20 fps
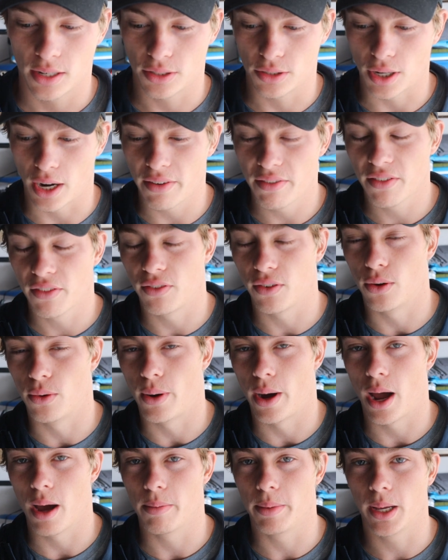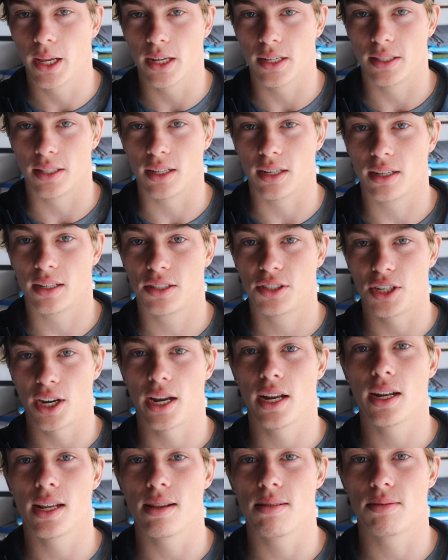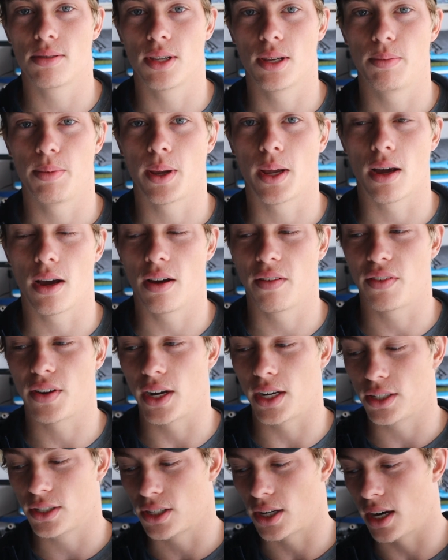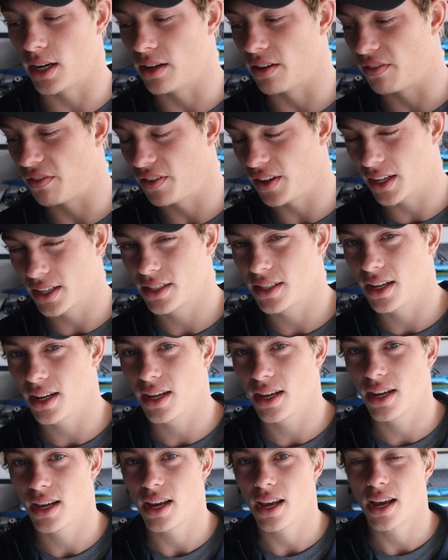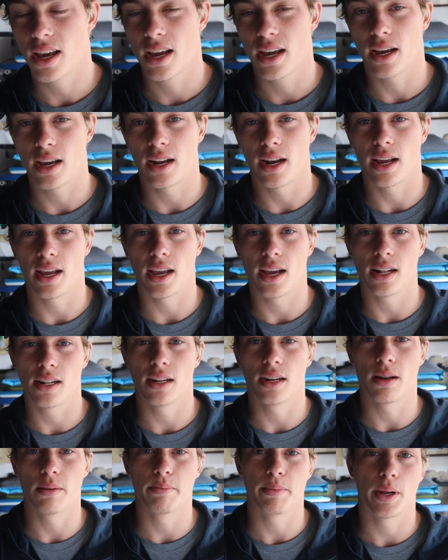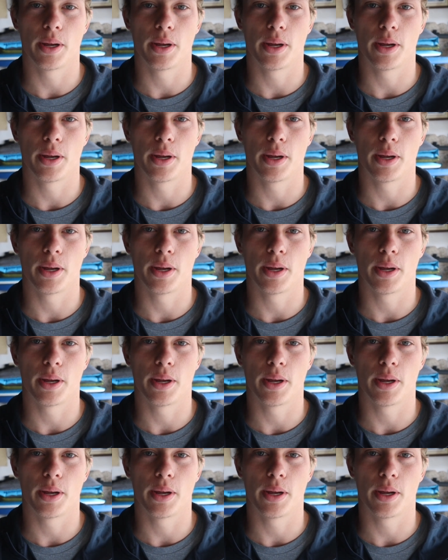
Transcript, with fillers: driving for a while because the chain keeps slipping off and I tried to fix it and I ended up